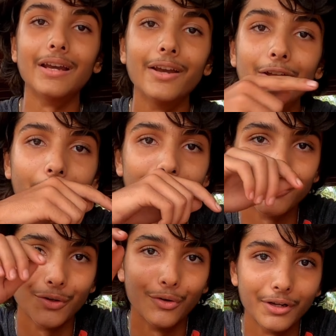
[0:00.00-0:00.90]
Hey y'all,
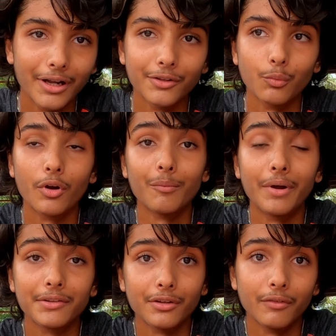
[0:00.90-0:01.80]
how's it going guys? Welcome
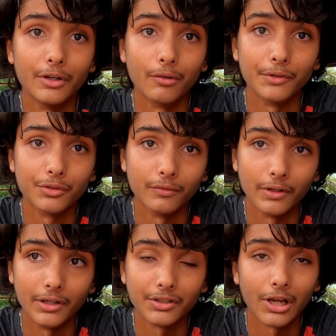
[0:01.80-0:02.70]
back to my video on retro
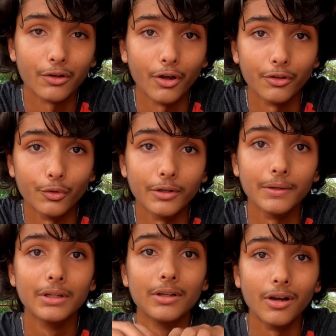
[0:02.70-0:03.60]
vlogs. How y'all
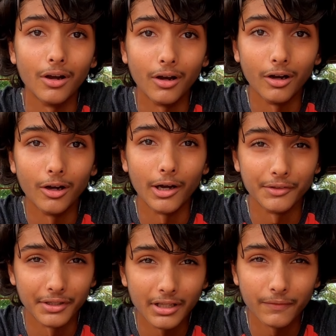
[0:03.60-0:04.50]
doing?
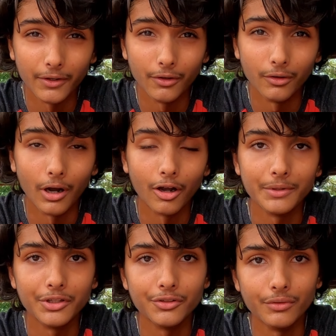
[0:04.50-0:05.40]
On today's video, I'm going
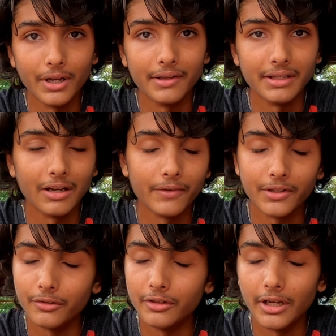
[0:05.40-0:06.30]
to be teaching you guys
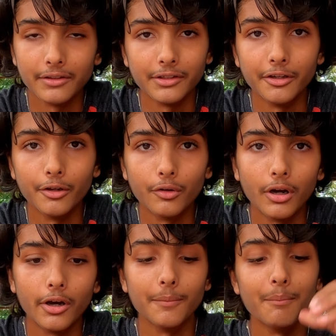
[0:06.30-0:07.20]
everything you guys need to know
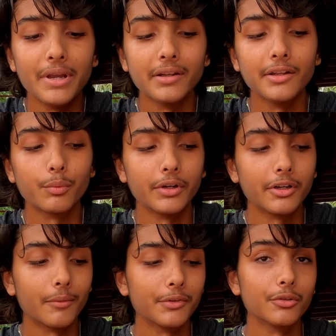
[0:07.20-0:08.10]
on maintenance when
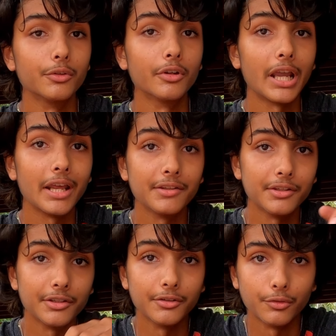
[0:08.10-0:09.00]
it comes to your
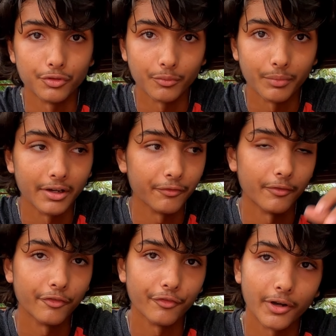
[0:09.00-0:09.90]
80cc two-stroke bike
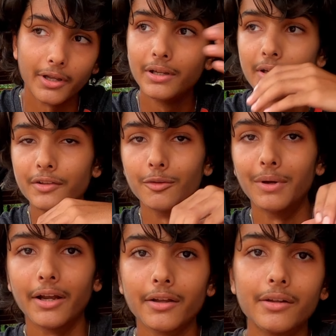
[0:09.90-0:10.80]
from front to
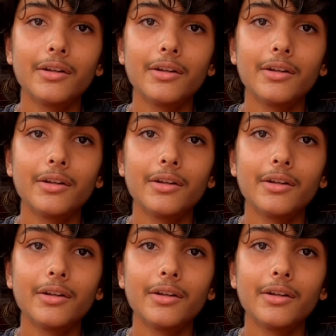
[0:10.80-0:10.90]
back.